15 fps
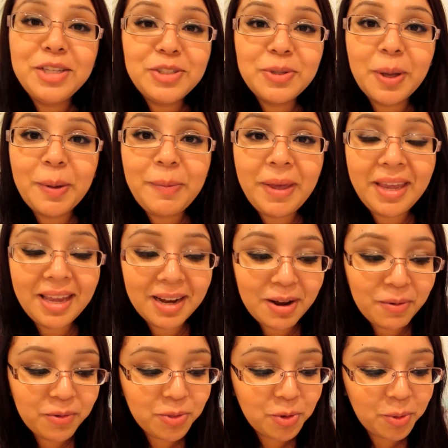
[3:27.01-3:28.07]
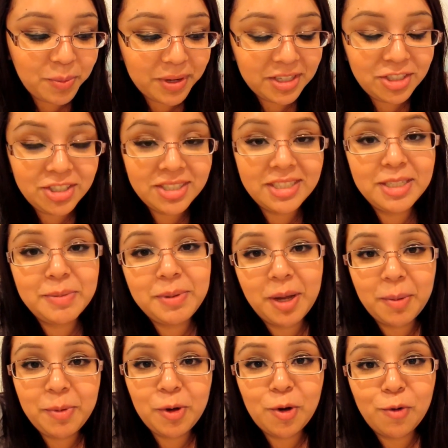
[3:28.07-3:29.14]
So I'm hanging out with Norma. She ended up
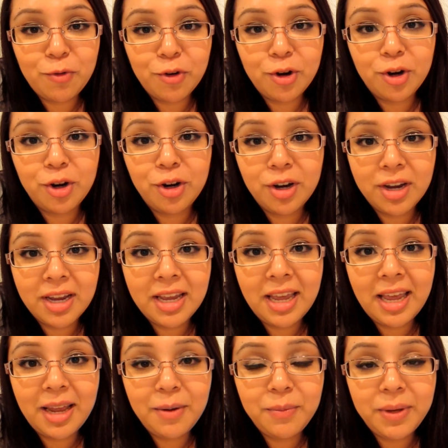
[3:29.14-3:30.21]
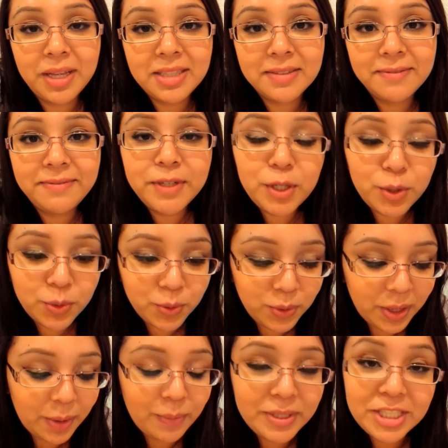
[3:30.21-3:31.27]
coming over, and we had some
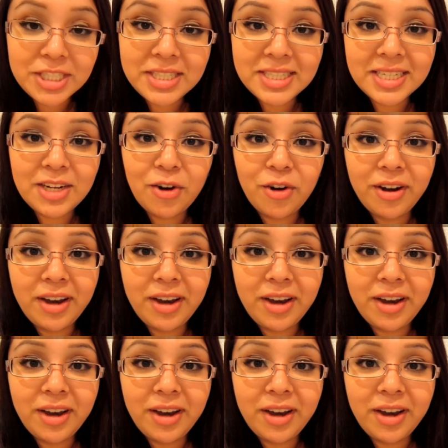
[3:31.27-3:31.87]
food, and we just did our